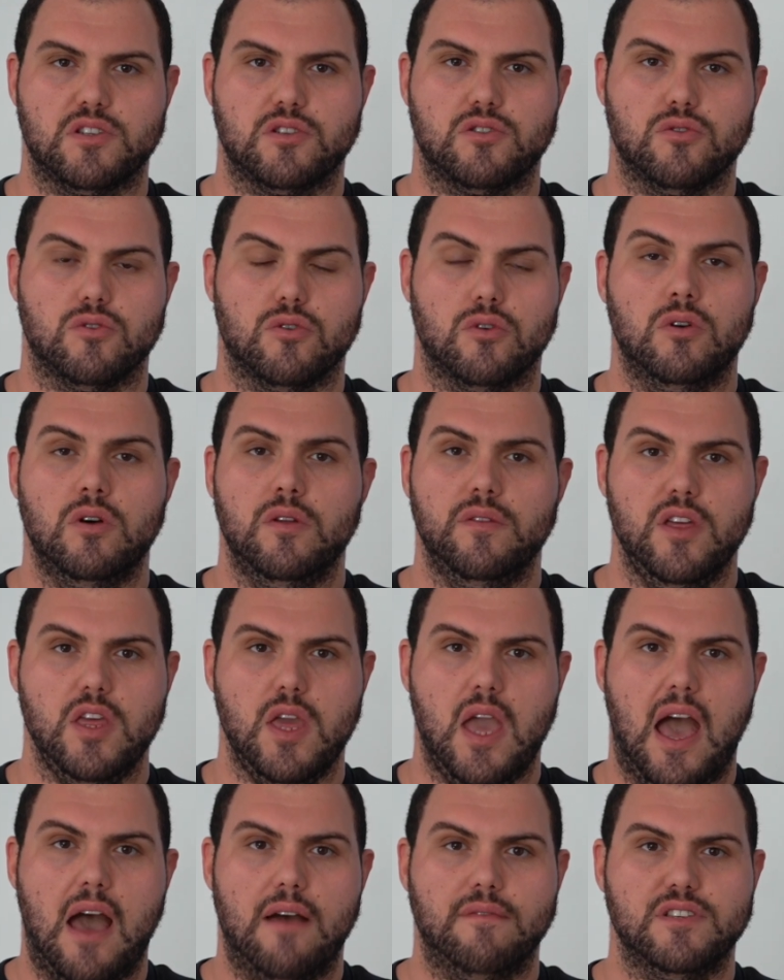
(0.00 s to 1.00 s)
type of store
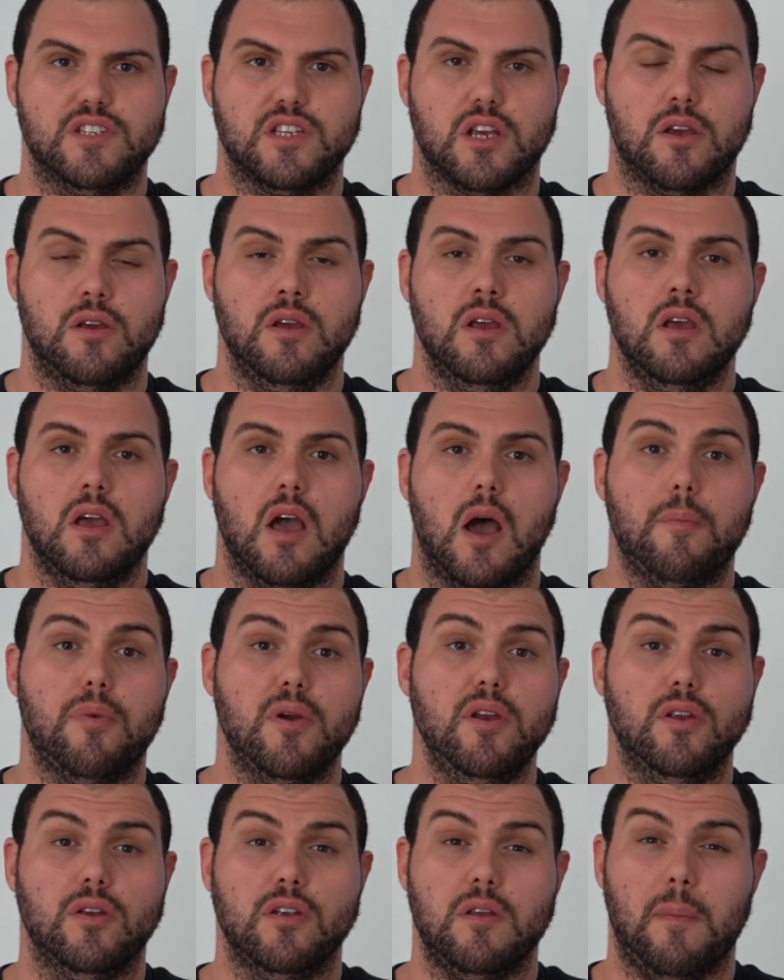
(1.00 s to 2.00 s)
that you have. So
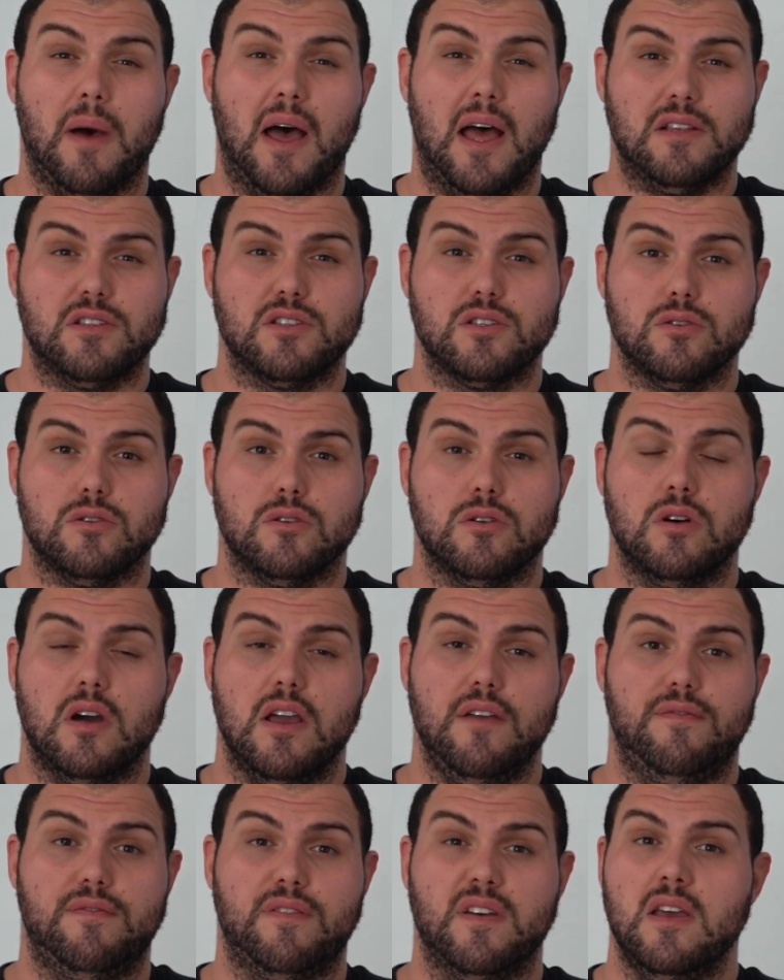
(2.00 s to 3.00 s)
a print-on-demand store,